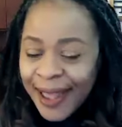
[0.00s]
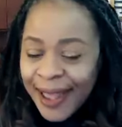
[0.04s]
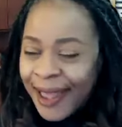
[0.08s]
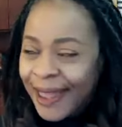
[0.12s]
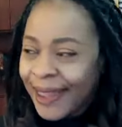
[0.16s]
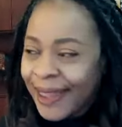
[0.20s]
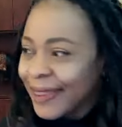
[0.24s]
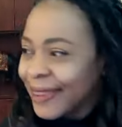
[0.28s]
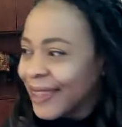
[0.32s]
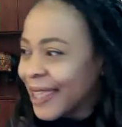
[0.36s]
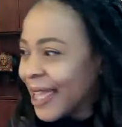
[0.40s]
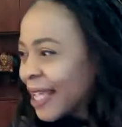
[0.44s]

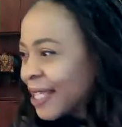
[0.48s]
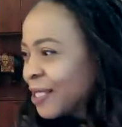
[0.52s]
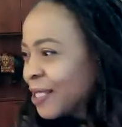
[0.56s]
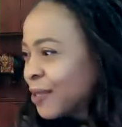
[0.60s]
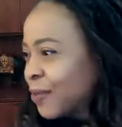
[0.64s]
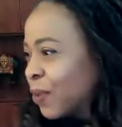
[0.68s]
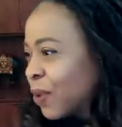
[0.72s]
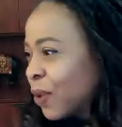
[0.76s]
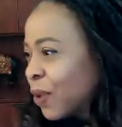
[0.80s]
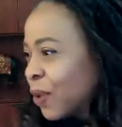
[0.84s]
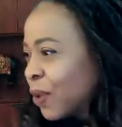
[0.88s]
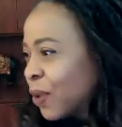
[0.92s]
And that's
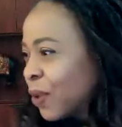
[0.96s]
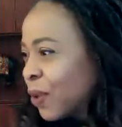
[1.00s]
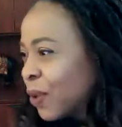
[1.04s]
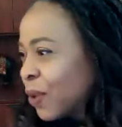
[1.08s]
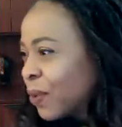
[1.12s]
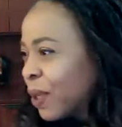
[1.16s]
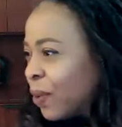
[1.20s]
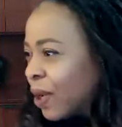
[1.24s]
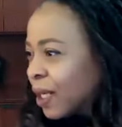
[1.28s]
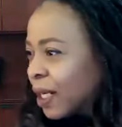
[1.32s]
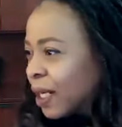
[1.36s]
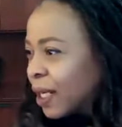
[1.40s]
where
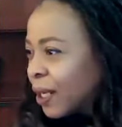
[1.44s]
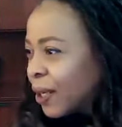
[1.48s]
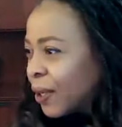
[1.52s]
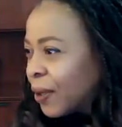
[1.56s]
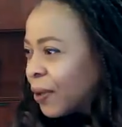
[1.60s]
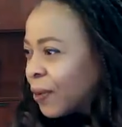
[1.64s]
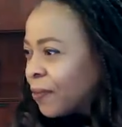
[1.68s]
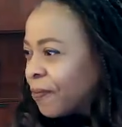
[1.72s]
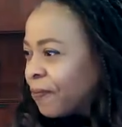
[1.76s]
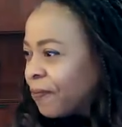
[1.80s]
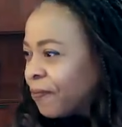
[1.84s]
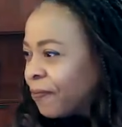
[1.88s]
we want
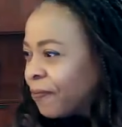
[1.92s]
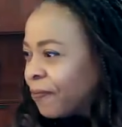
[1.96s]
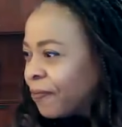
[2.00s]
to go.